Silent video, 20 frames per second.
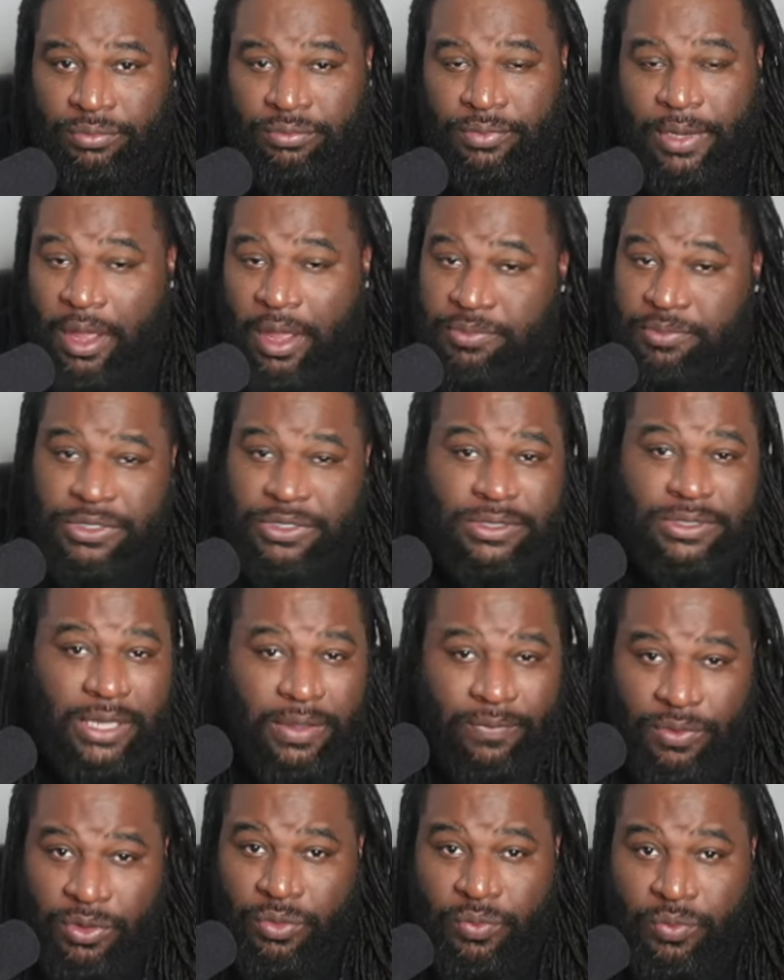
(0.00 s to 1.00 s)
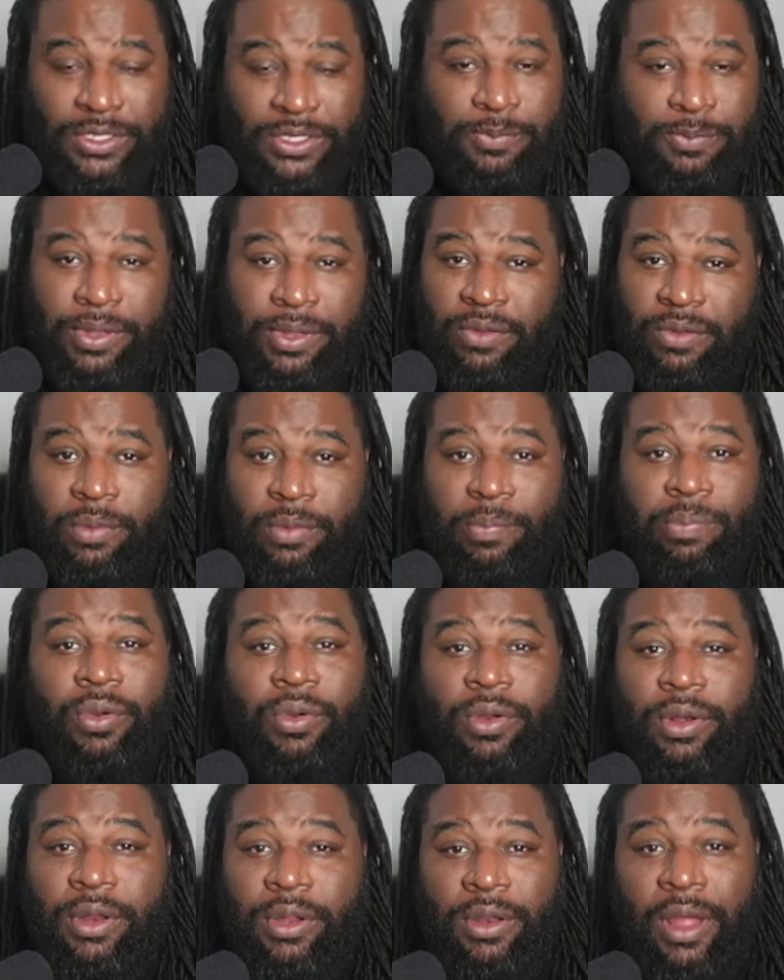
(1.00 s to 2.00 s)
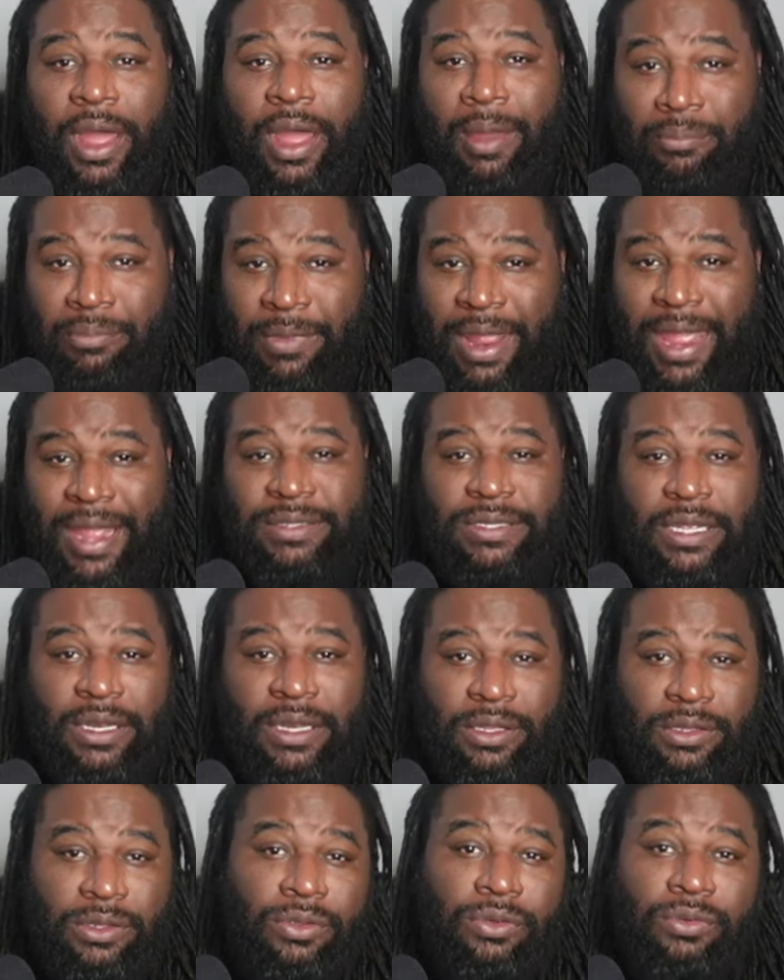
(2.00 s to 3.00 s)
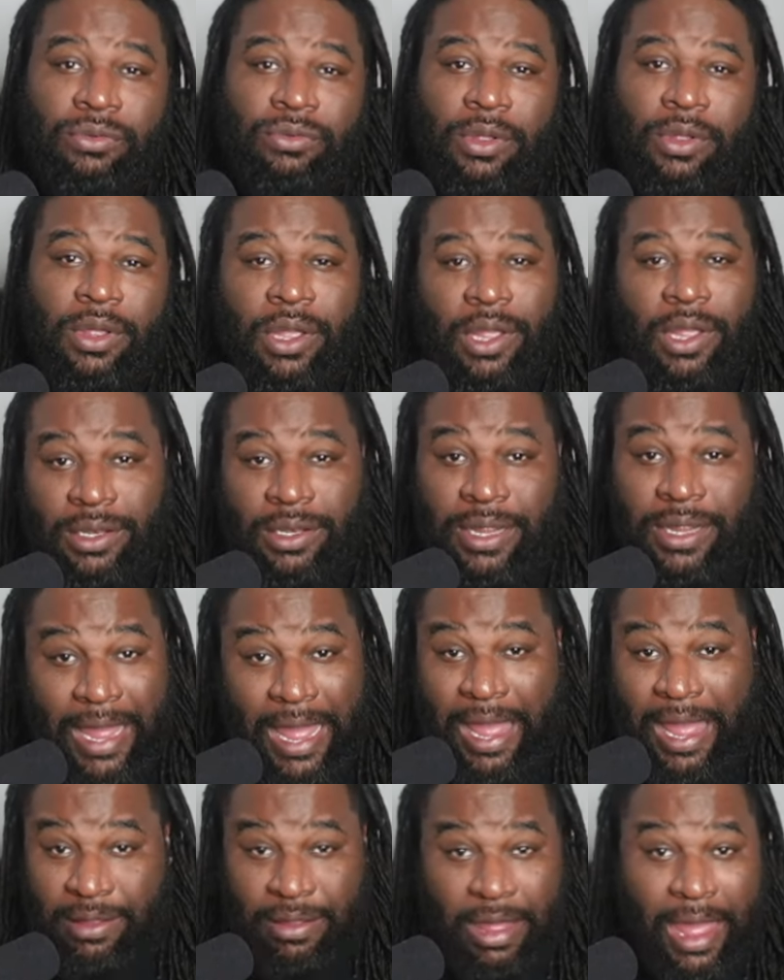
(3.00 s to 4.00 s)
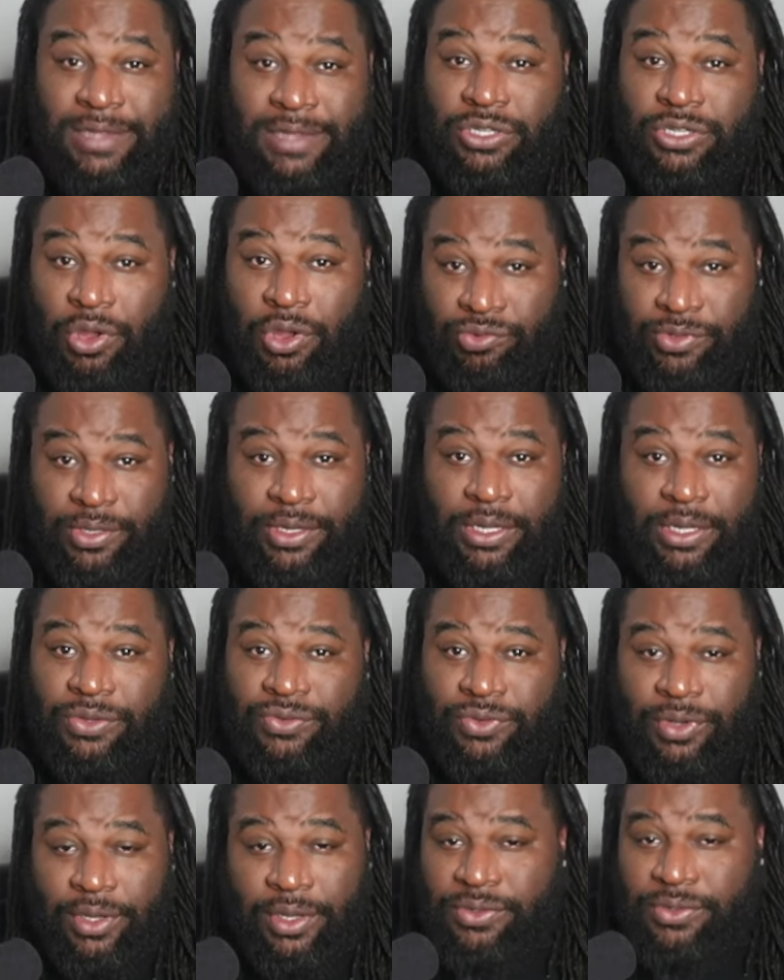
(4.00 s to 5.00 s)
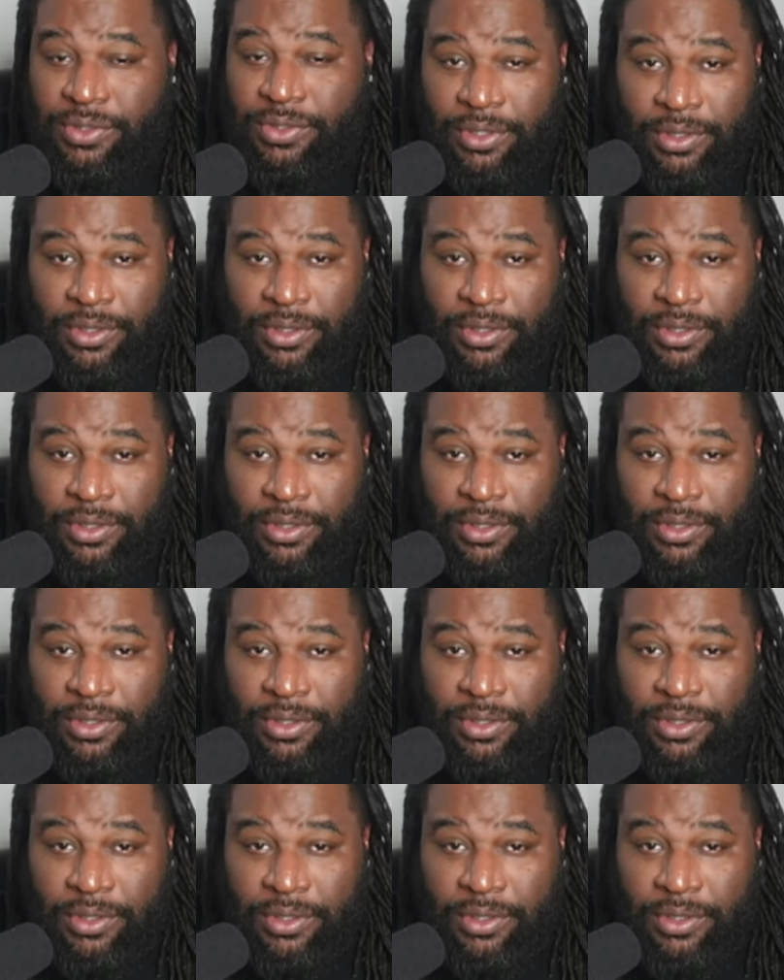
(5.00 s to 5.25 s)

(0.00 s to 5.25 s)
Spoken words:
Now, I'm just giving you what's being reported. I'm not telling you that I talked to these niggas.